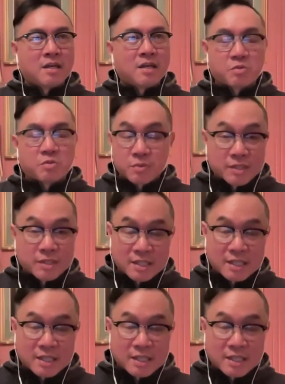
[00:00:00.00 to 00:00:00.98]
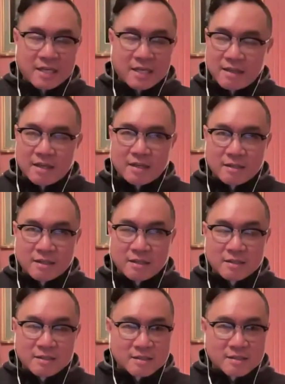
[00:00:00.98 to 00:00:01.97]
i was really delighted and i thought
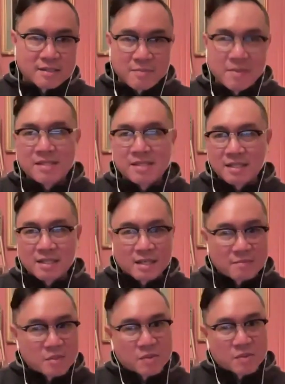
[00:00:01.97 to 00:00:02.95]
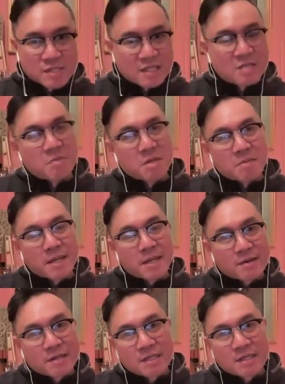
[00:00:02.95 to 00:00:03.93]
this is amazing i'm so excited to be a
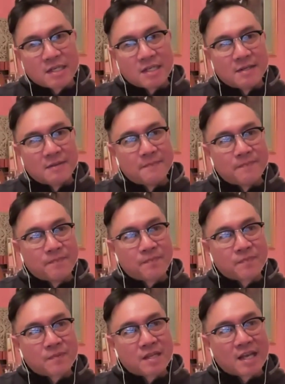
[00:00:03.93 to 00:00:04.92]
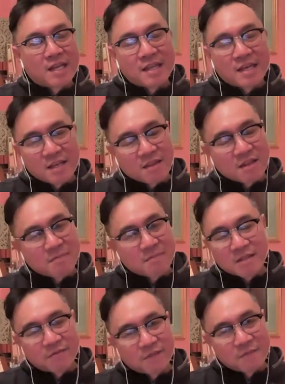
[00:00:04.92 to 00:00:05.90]
parent um, and then i thought
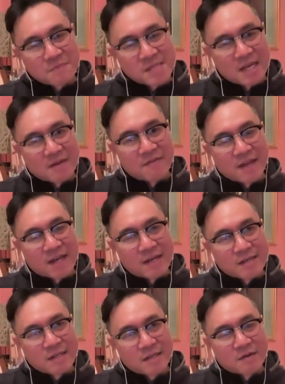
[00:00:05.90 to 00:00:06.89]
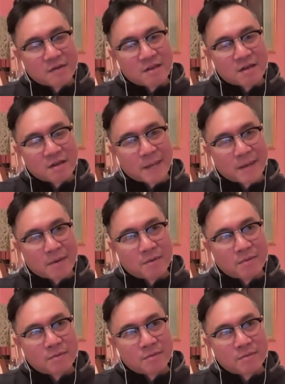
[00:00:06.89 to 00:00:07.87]
about the flip side of that you know i thought
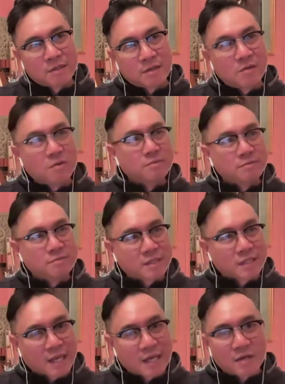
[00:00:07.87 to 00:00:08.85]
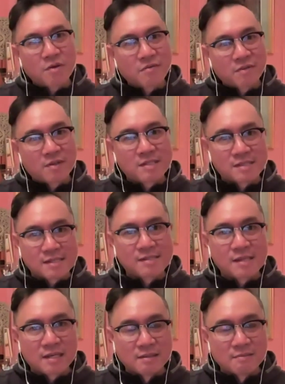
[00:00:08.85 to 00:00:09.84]
about oh how do I feel as a
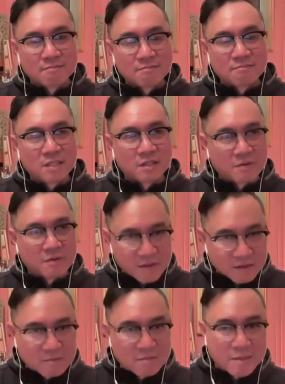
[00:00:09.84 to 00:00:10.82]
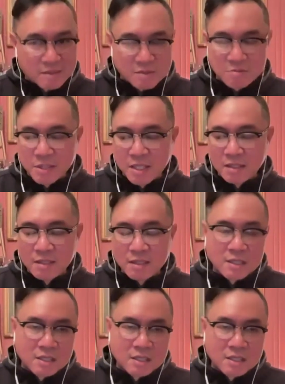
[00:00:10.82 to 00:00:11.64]
son, you know, now that I'm about to be